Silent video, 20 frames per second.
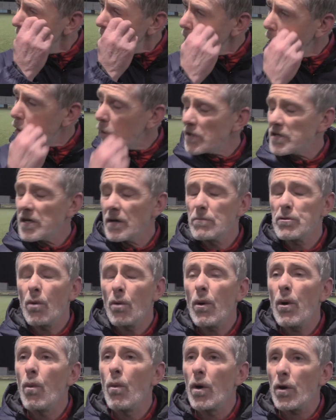No, listen, it was a
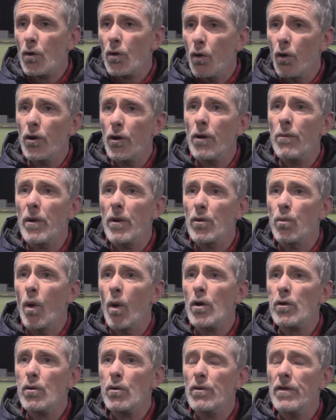well-worked corner. We had
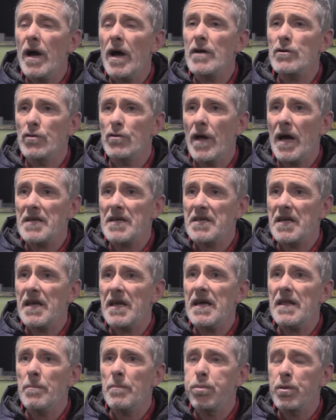worked on that, so that's
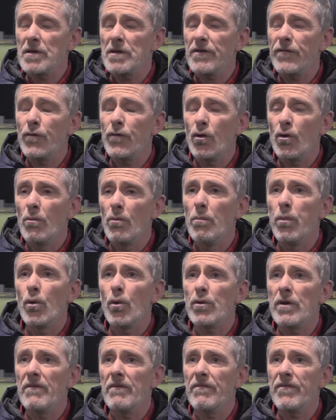great. The players have took on
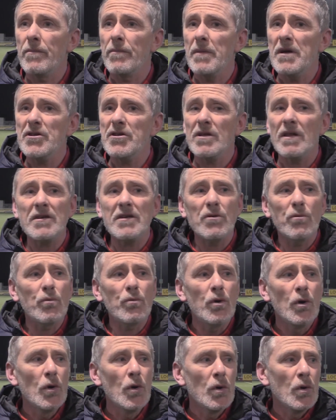board the information.
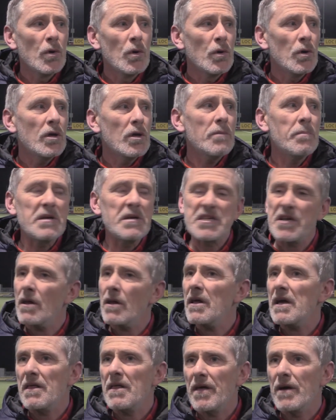Listen, you'd be
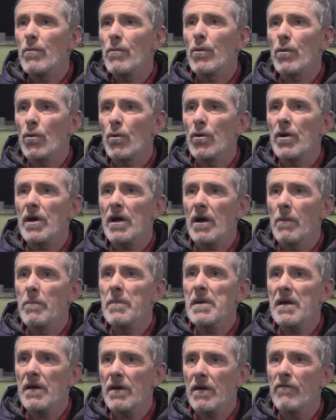silly to think we were going to come
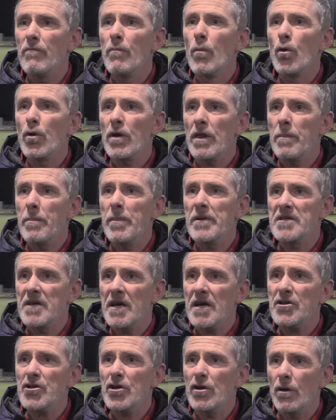here and have more of the
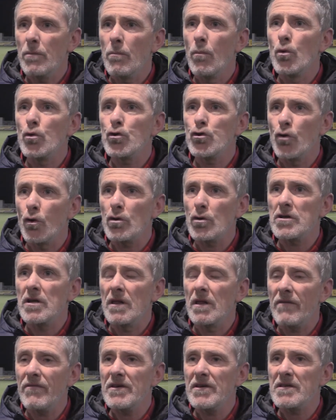possession or more shots than
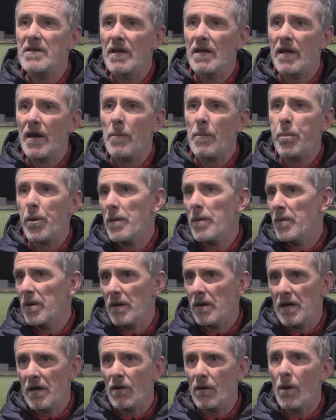Livingston. We're a Premier
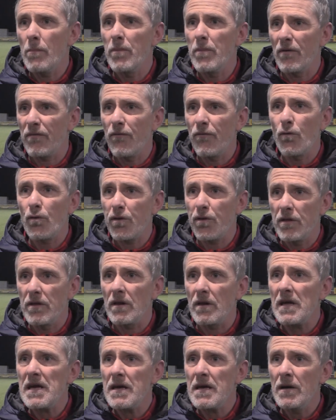League club, we're 4th in the
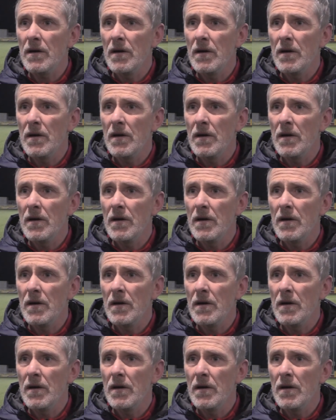league.